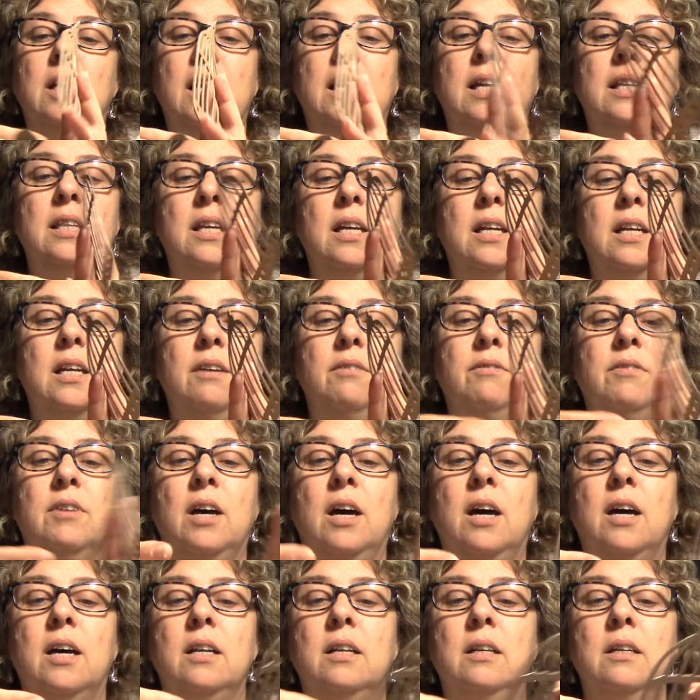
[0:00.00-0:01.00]
And then I've
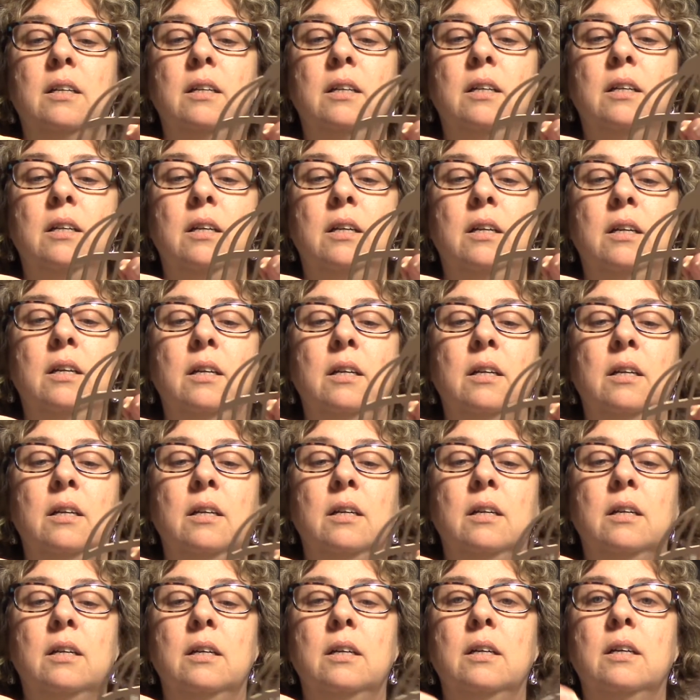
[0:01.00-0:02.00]
got
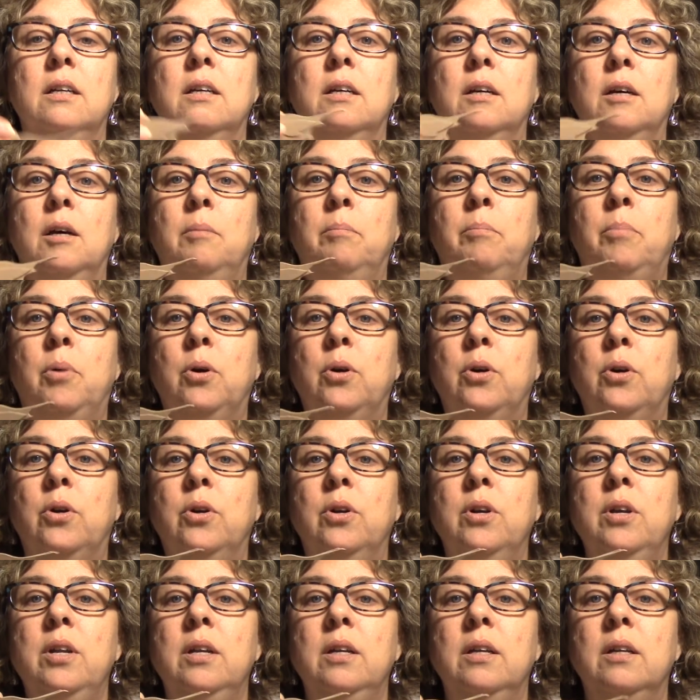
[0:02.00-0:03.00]
a
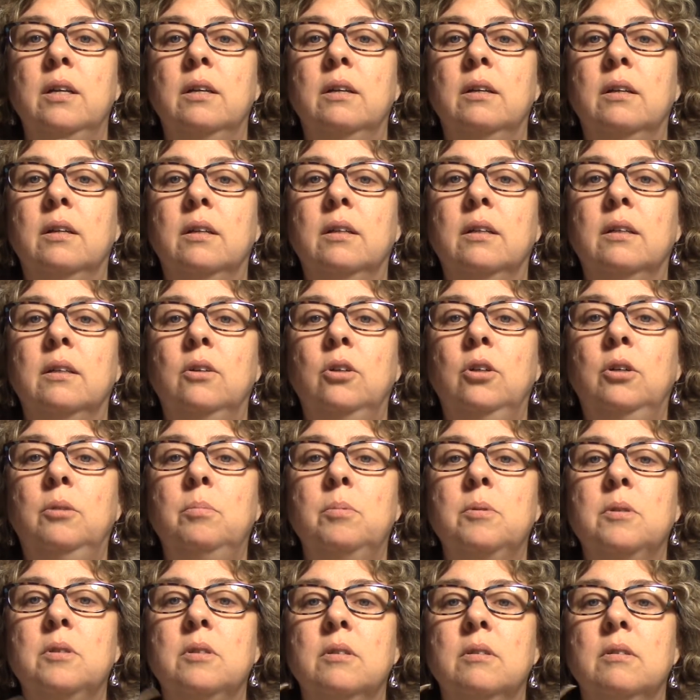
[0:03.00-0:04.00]
bird.
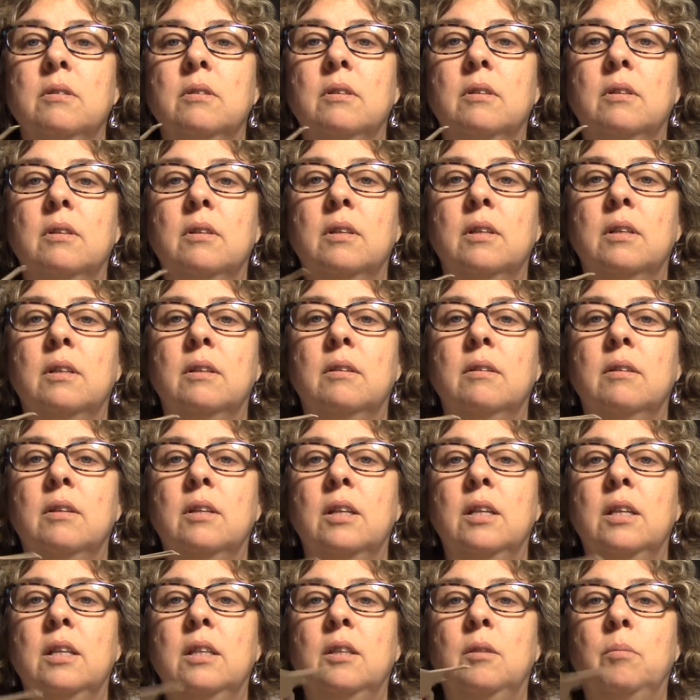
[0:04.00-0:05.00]
Oops.
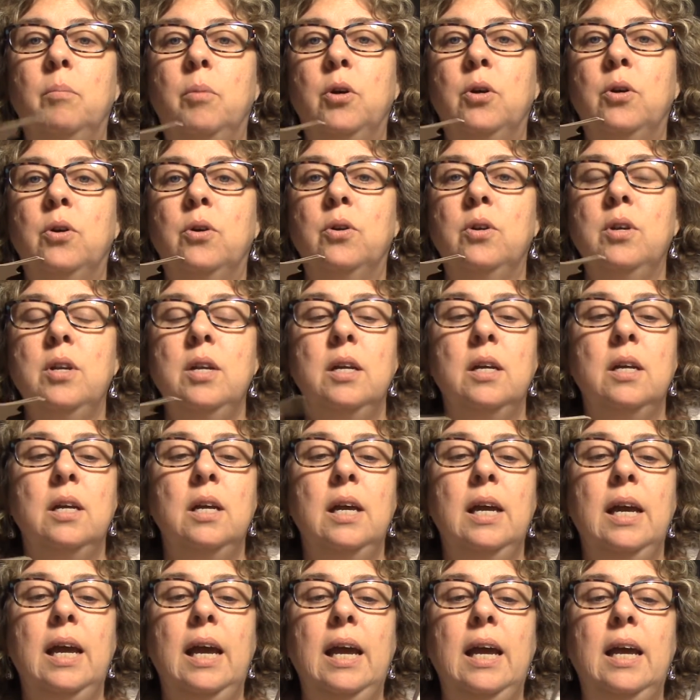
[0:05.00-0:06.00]
The bird.
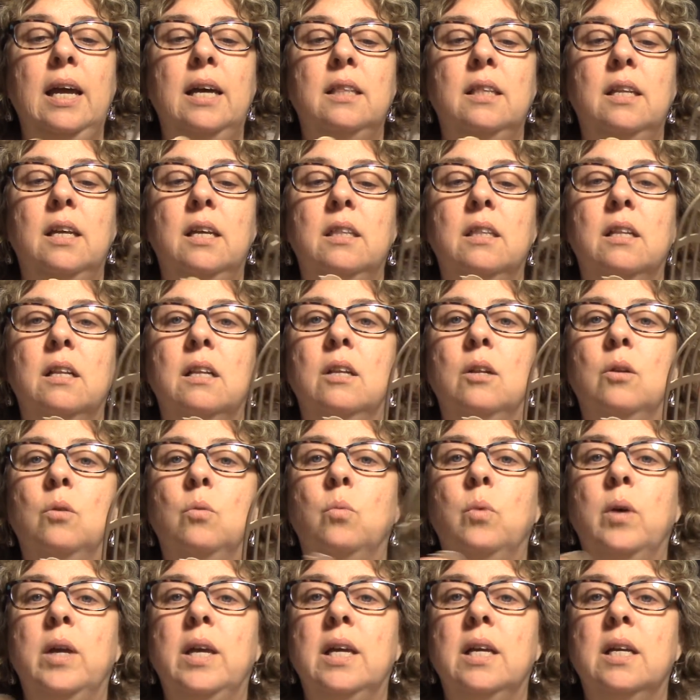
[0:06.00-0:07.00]
And then the little
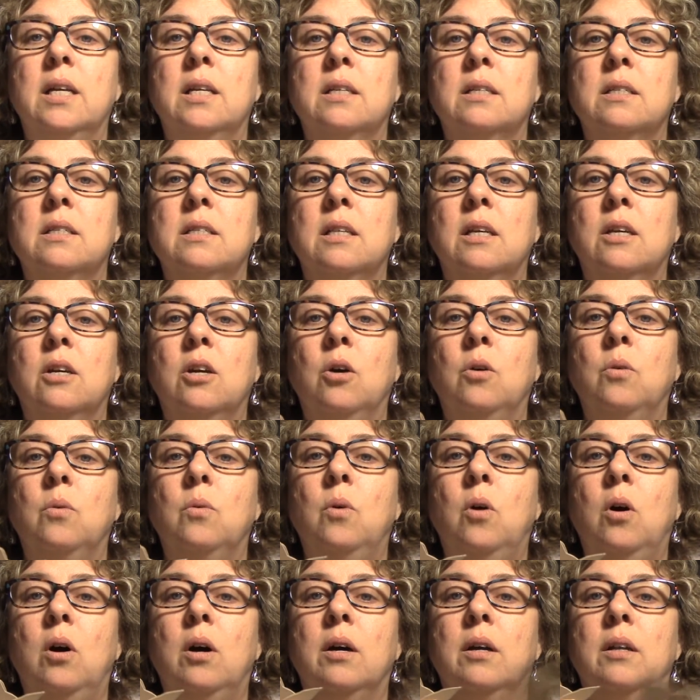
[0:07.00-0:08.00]
wings that
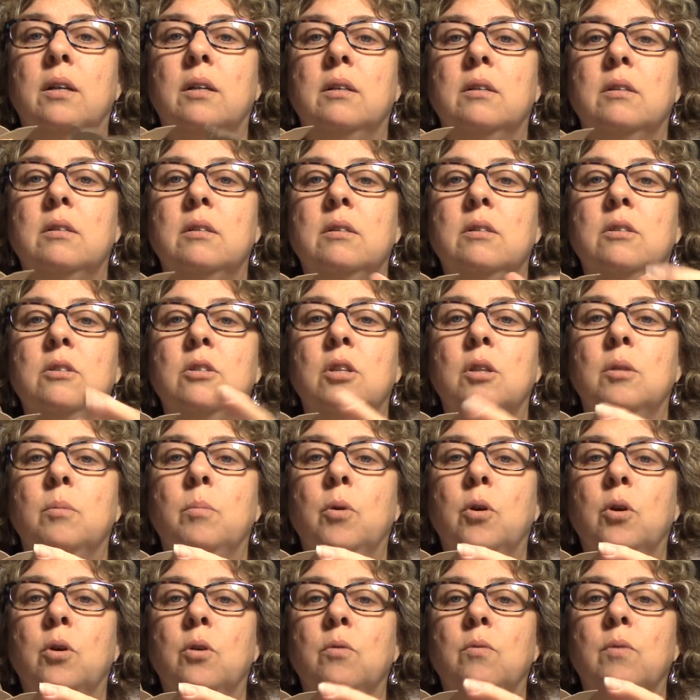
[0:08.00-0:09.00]
go on to the
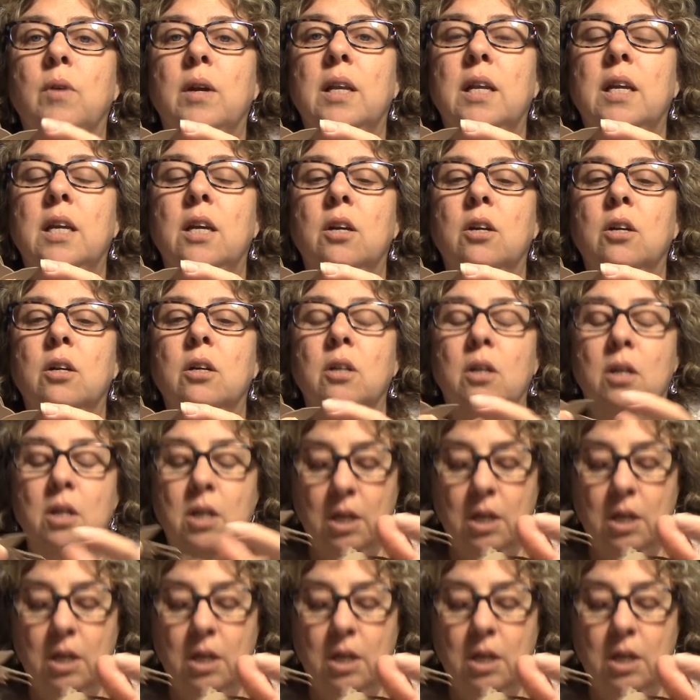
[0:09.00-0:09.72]
bird right here.